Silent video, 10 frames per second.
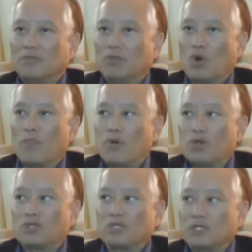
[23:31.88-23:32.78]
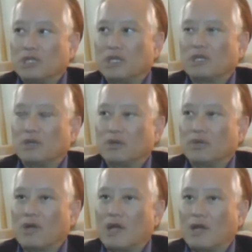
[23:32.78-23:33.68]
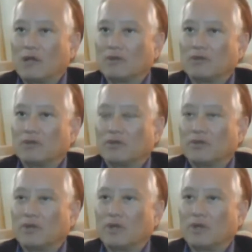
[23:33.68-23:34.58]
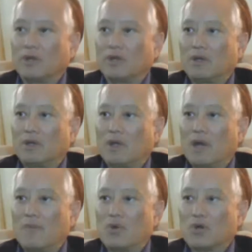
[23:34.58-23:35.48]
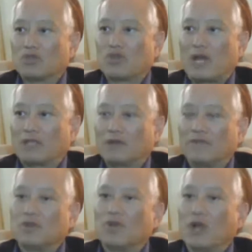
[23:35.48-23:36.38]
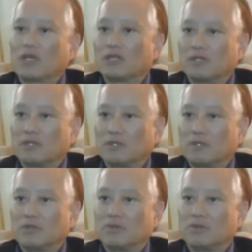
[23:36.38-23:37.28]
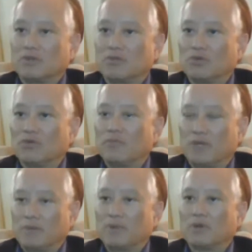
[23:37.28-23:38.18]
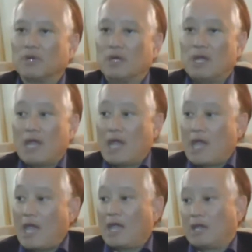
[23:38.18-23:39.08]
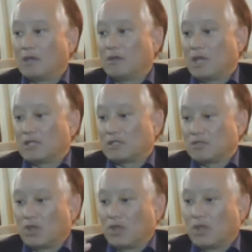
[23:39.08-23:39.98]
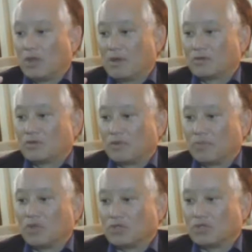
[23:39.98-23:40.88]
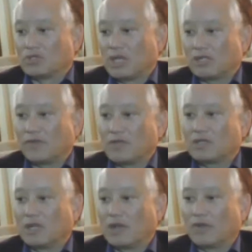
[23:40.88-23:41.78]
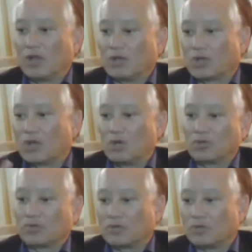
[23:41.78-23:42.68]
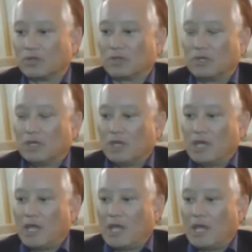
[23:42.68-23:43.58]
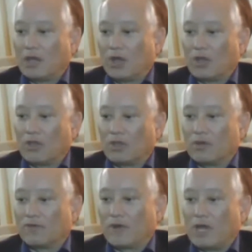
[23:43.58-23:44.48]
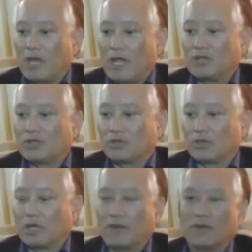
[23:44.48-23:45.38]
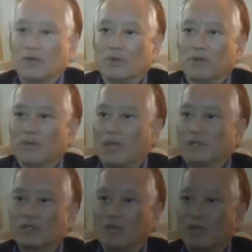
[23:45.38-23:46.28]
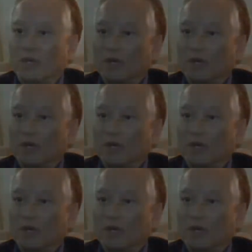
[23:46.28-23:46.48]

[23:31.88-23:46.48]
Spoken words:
more person-centered around a more attractive direction to move people. And that's on the sort of personal satisfaction level. On the cultural and on the financial level, that's going to